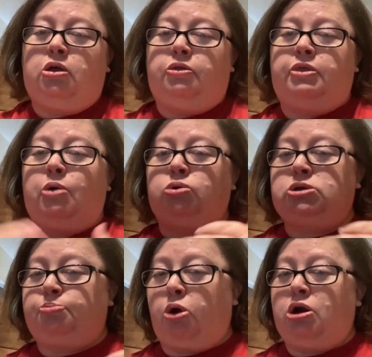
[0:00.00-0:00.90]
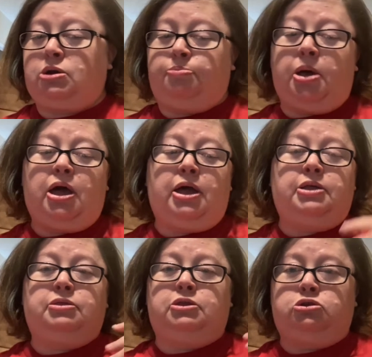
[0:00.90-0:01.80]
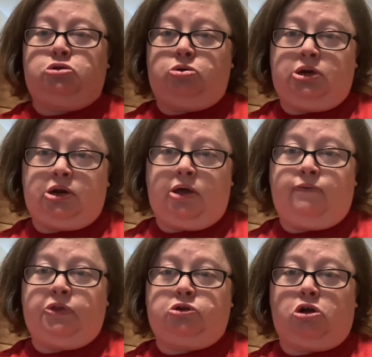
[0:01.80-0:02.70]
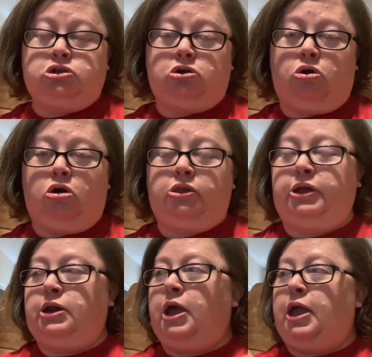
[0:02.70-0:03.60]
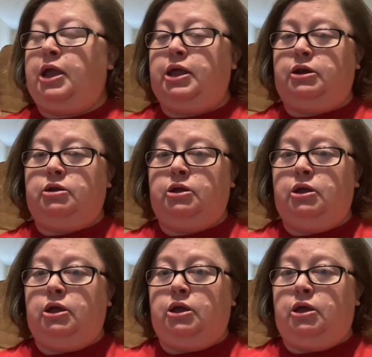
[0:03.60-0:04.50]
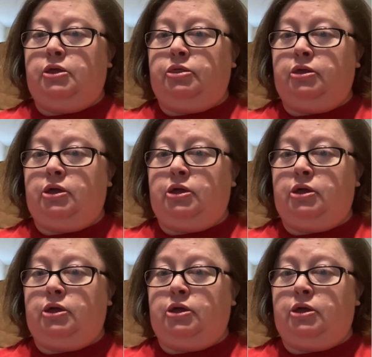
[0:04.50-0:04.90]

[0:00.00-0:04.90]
that were sparked by the shooting of Latasha Harlan and the